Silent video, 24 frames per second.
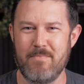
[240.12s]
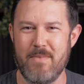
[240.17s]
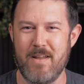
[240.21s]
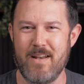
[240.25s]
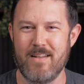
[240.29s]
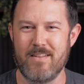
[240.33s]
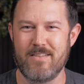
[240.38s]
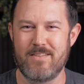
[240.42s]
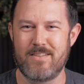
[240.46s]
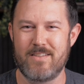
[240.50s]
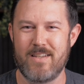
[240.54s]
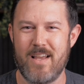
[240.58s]

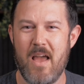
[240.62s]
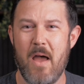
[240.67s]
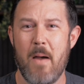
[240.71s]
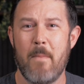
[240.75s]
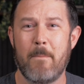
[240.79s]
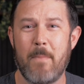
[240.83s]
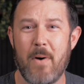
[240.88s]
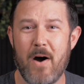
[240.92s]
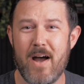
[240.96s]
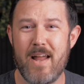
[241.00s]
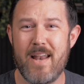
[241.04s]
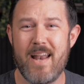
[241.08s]
minutes.
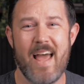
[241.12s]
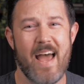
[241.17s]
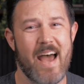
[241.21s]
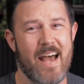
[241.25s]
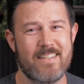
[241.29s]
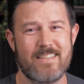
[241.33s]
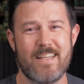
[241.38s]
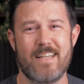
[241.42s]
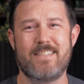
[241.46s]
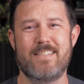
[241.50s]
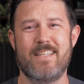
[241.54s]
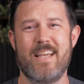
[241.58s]
But
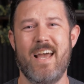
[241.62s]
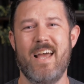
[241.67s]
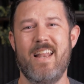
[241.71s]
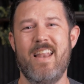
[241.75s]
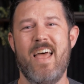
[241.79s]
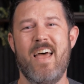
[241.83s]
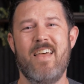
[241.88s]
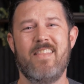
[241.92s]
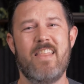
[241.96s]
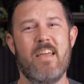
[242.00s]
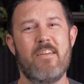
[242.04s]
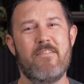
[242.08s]
as I said,
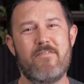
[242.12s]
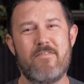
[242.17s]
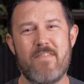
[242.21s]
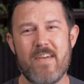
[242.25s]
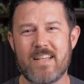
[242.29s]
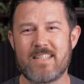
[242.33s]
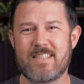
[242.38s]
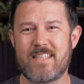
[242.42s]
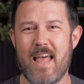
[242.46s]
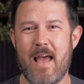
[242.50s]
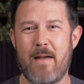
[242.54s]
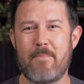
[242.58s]
they
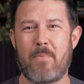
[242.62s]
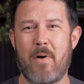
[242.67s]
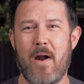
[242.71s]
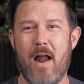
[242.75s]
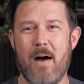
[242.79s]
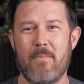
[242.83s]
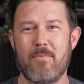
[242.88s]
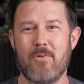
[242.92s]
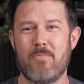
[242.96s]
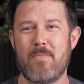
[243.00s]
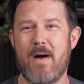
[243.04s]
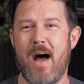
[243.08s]
fixed that
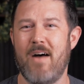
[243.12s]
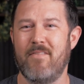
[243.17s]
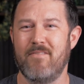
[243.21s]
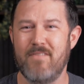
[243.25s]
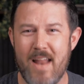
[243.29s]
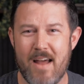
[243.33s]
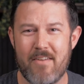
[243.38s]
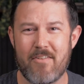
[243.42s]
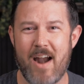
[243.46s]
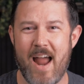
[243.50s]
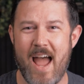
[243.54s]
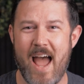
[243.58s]
problem. I've
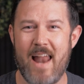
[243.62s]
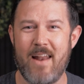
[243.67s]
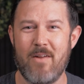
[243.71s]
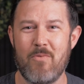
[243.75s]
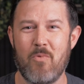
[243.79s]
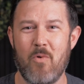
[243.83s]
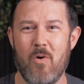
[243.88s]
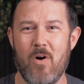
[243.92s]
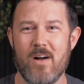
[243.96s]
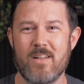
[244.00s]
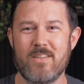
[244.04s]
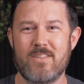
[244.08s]
never had it
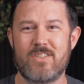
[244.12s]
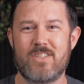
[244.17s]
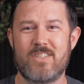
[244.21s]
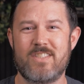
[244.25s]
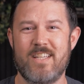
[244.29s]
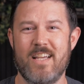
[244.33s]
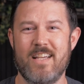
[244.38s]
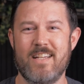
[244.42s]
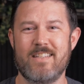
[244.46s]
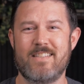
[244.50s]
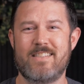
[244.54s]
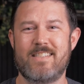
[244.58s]
once
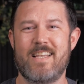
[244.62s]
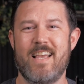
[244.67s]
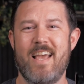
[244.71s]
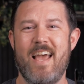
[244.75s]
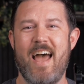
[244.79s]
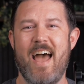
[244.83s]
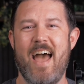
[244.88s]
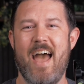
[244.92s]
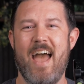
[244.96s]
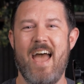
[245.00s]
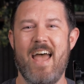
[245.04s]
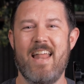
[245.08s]
since,
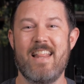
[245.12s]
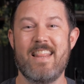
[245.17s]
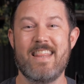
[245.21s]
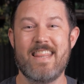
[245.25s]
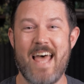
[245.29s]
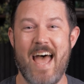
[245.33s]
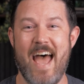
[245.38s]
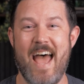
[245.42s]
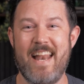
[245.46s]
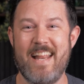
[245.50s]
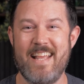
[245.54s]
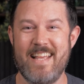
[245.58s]
and
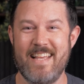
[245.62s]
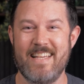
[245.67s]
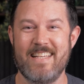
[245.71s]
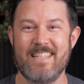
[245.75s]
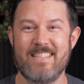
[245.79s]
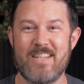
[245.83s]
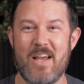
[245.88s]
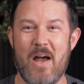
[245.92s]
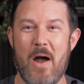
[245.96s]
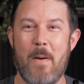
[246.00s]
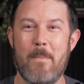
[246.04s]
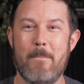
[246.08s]
that
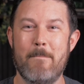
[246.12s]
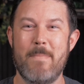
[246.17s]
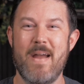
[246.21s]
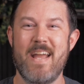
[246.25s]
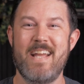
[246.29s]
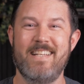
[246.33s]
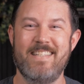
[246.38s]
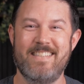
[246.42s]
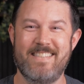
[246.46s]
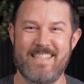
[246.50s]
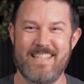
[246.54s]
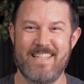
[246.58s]
is
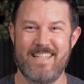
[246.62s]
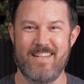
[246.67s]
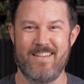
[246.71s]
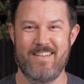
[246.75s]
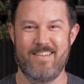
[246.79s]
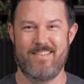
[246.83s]
amazing.